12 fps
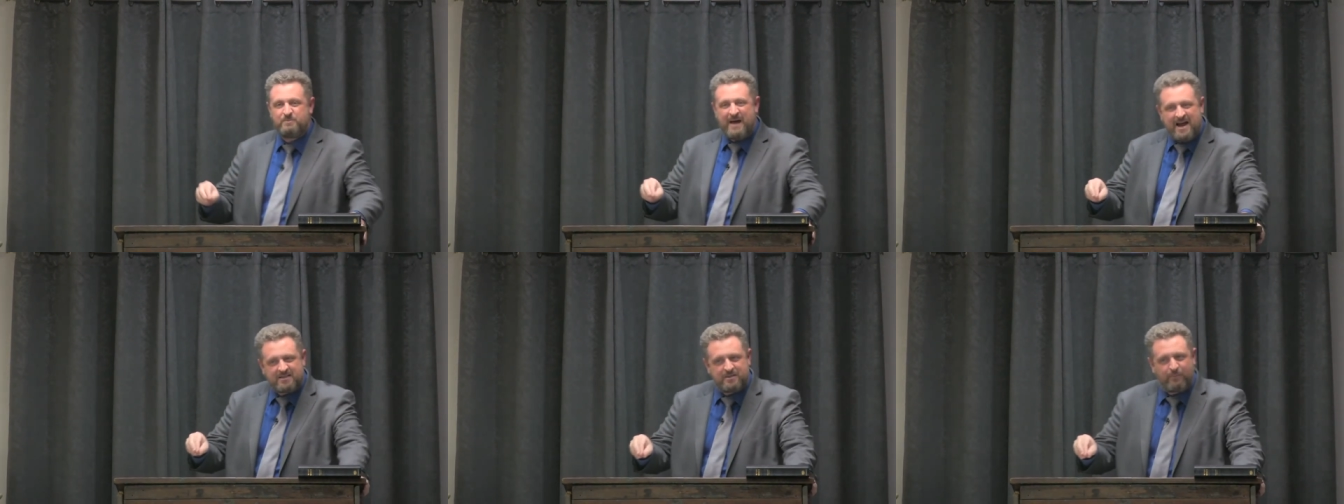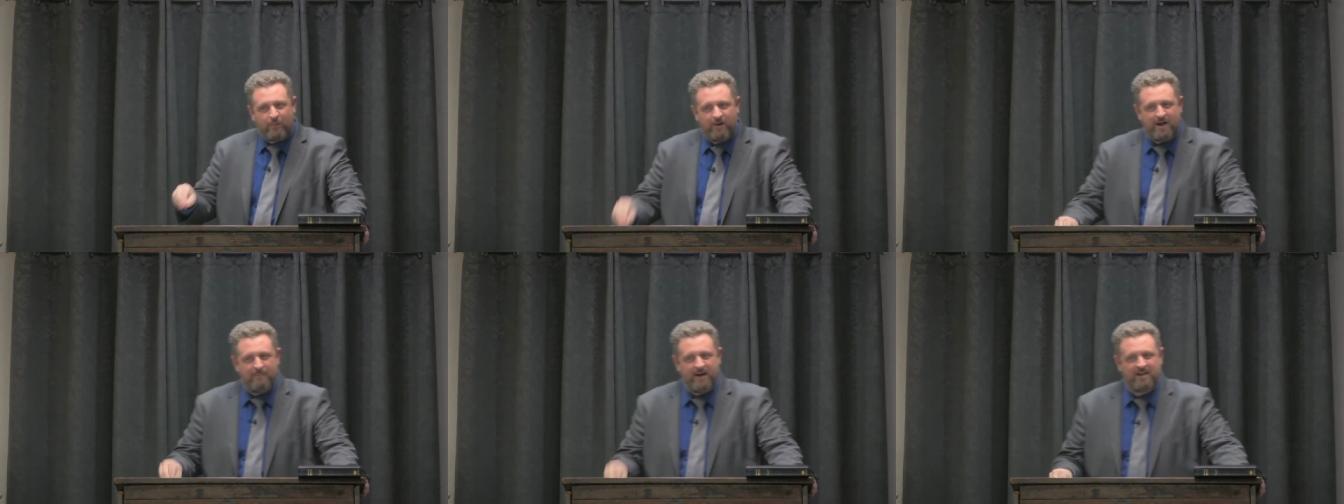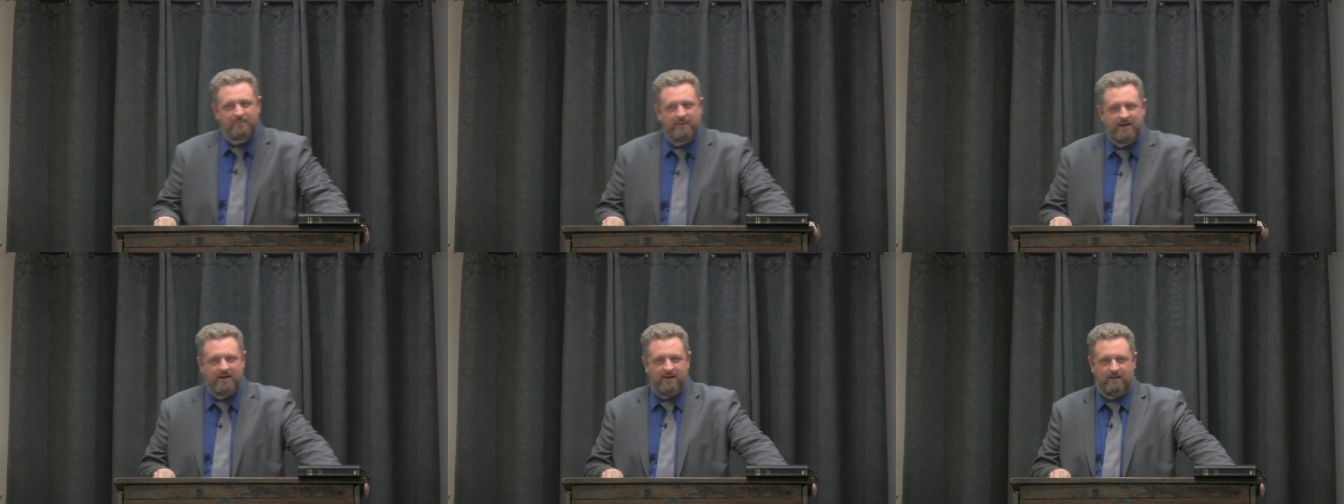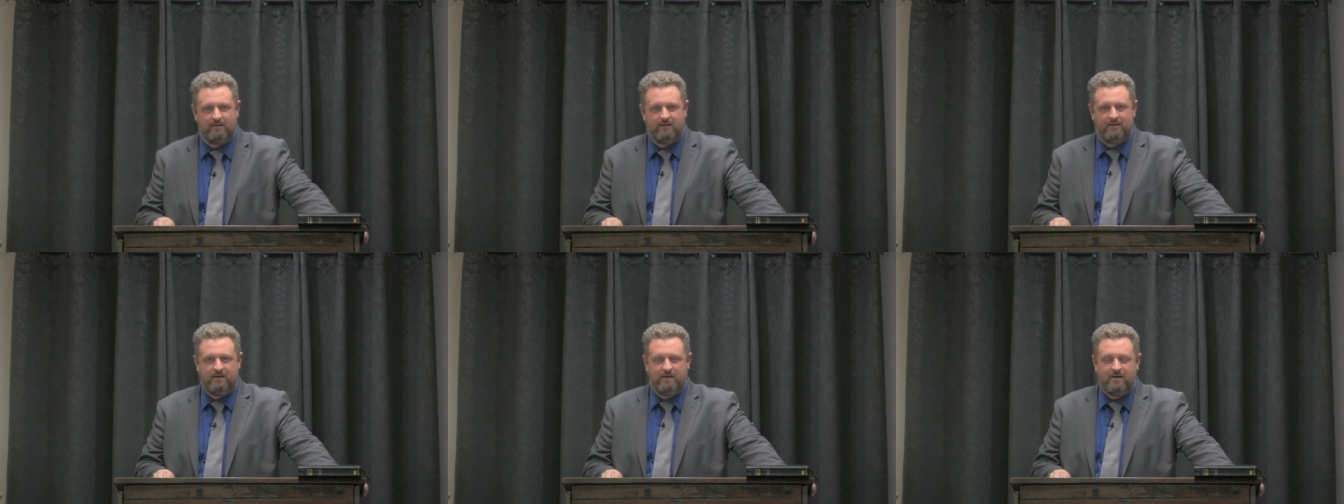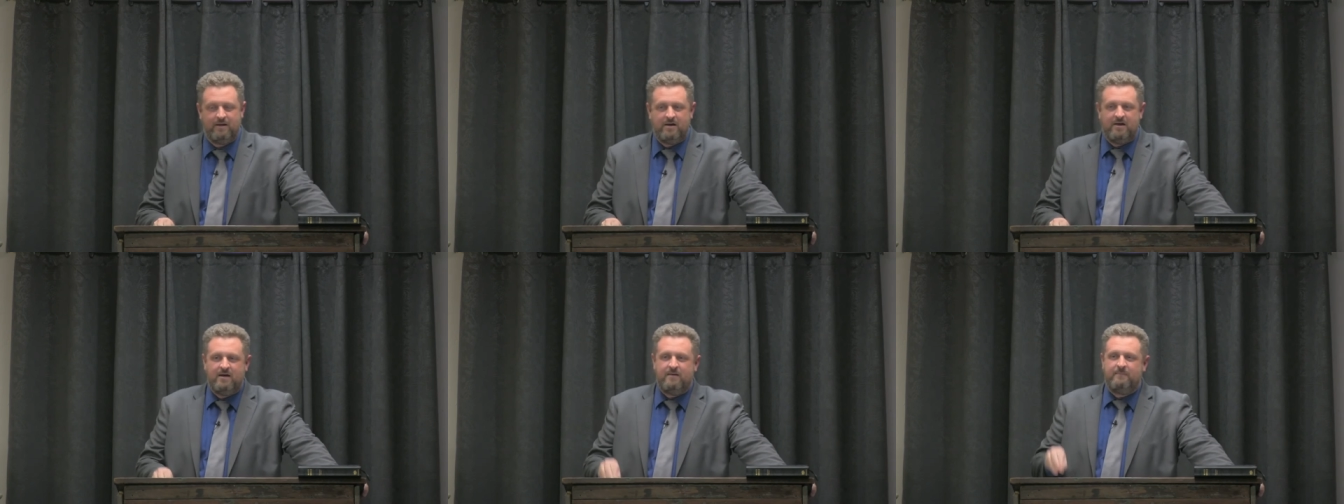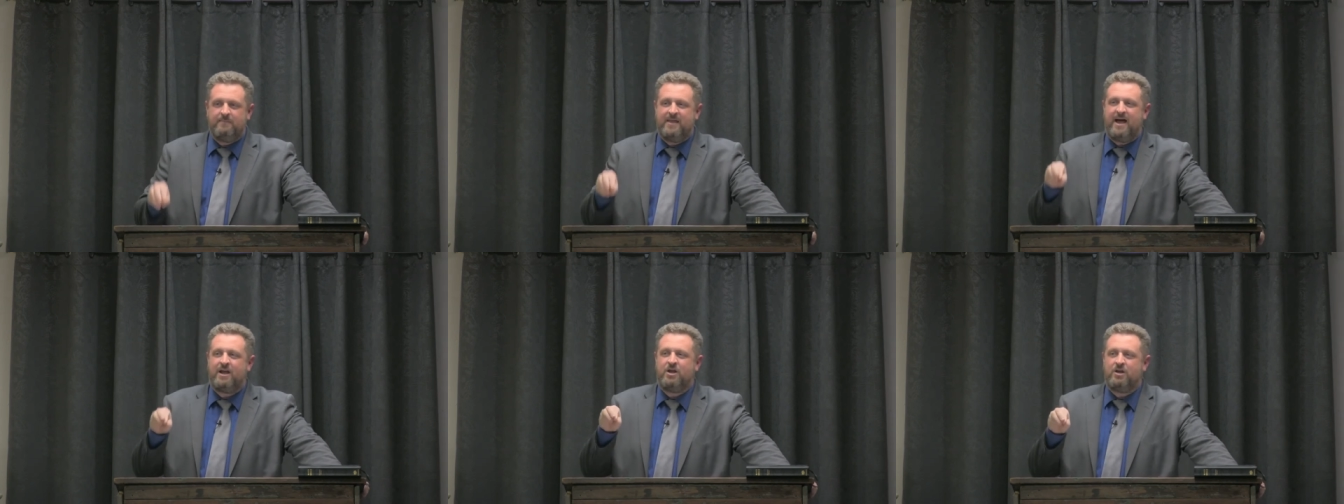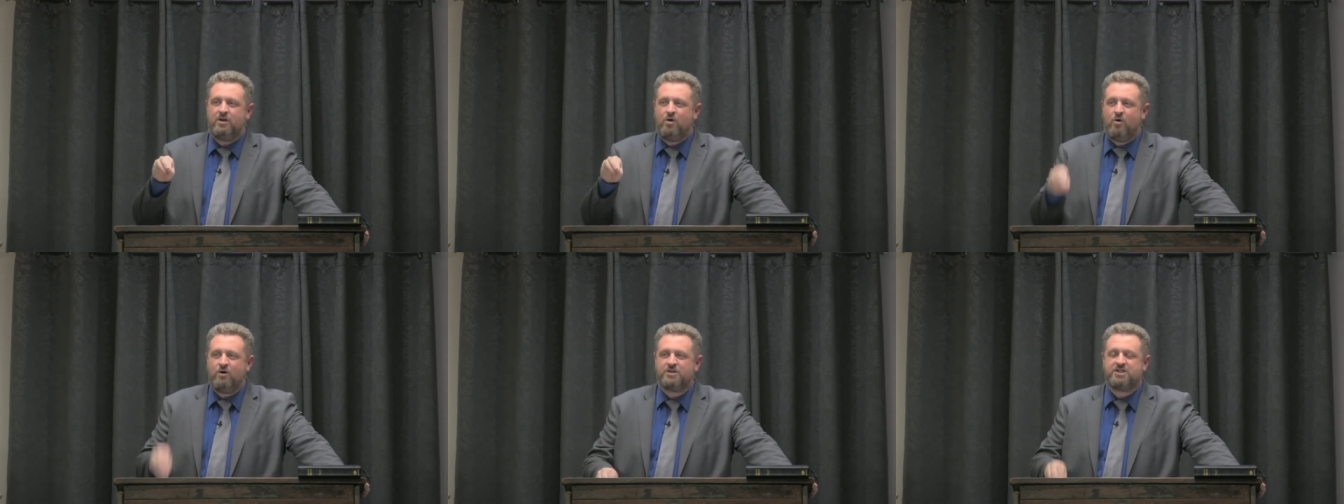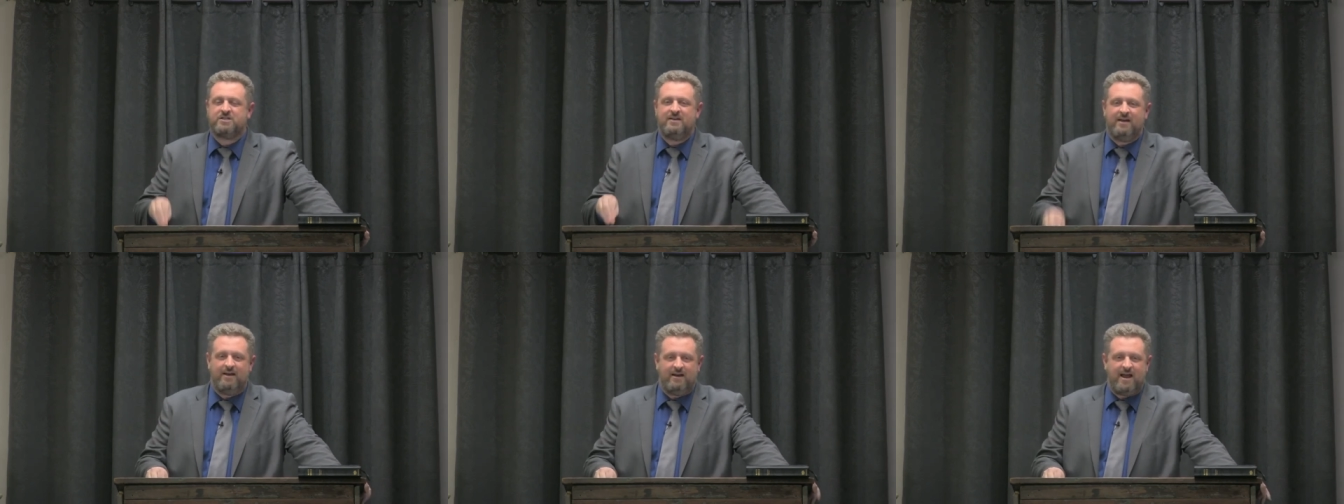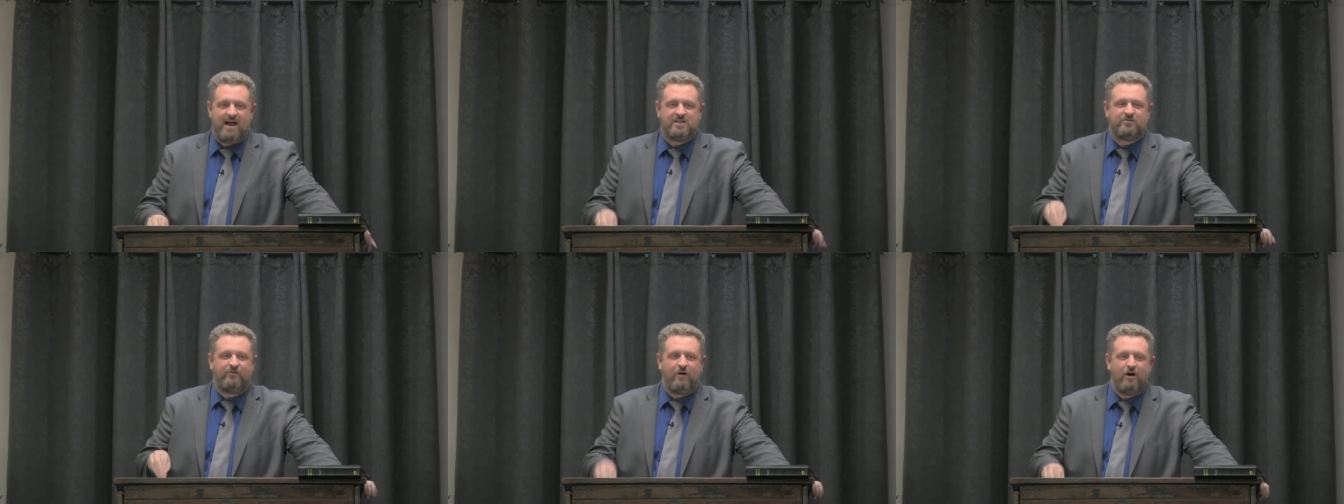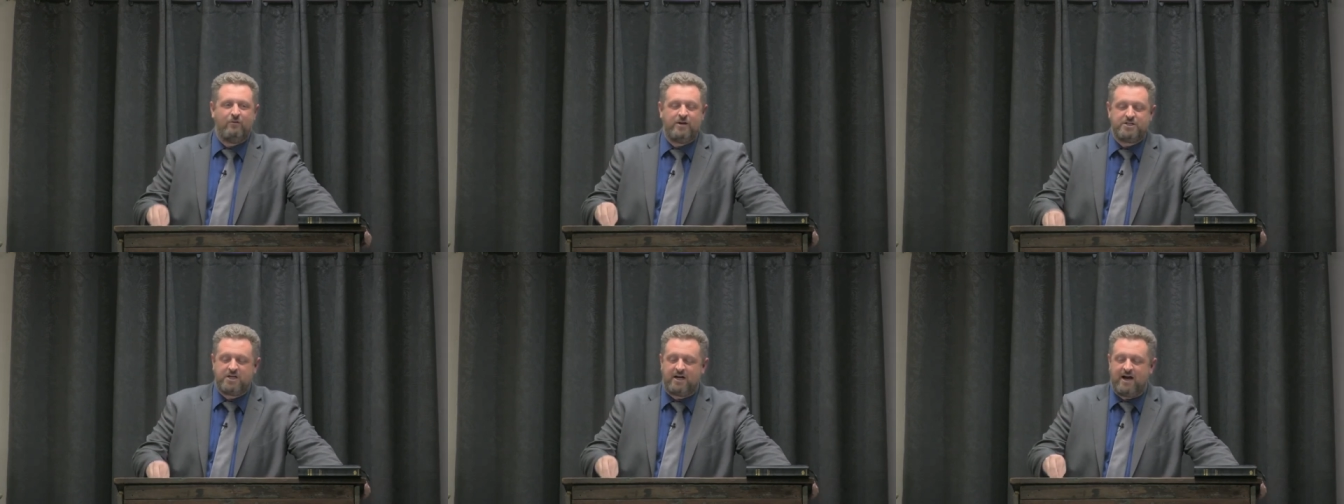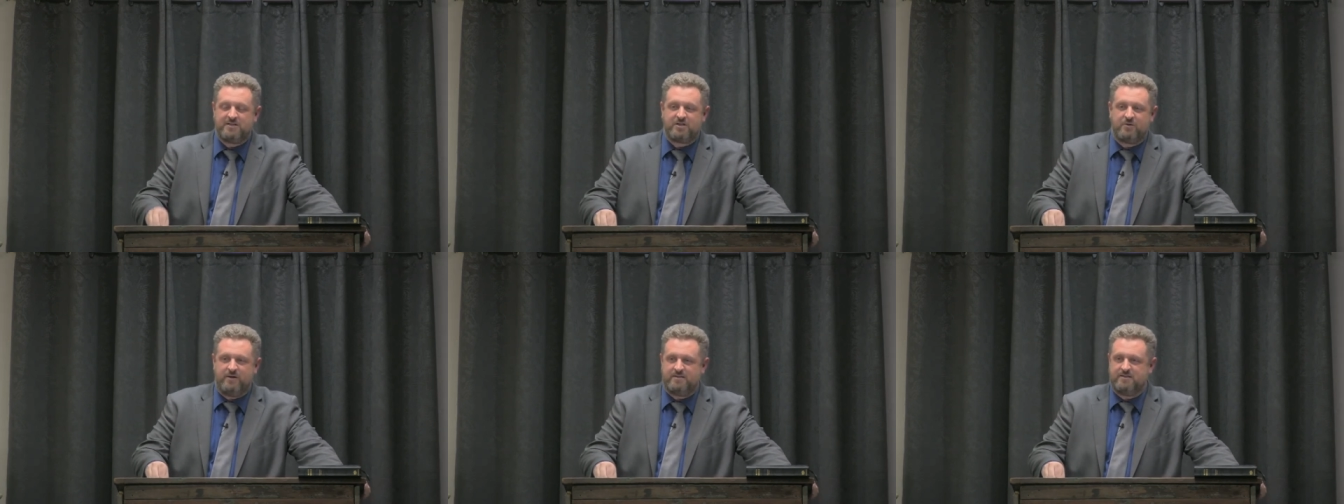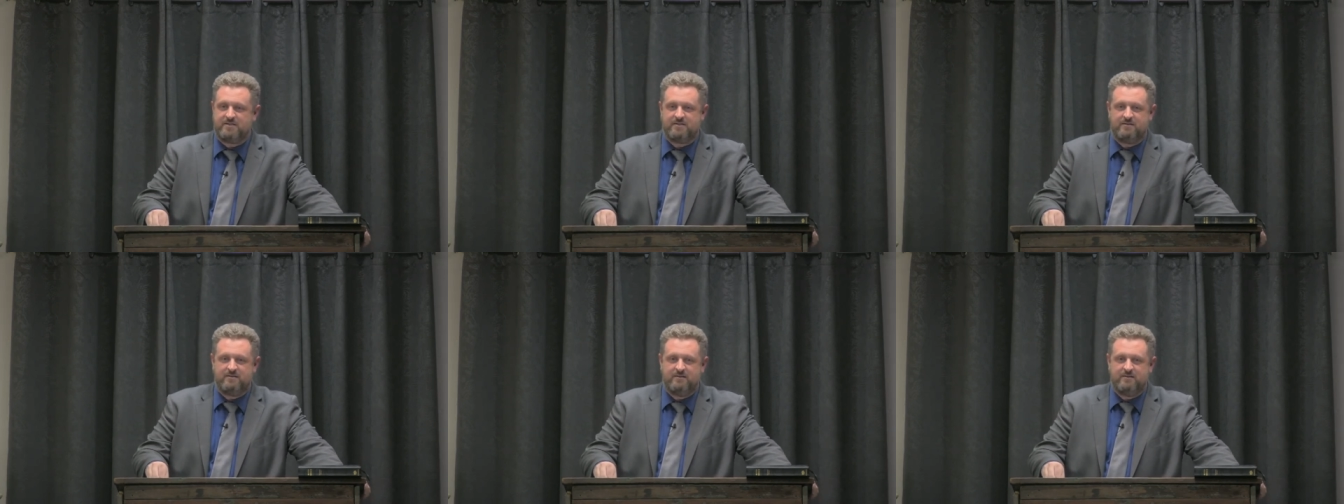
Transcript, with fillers: back to the point I made at the beginning that your sin has far reaching consequences.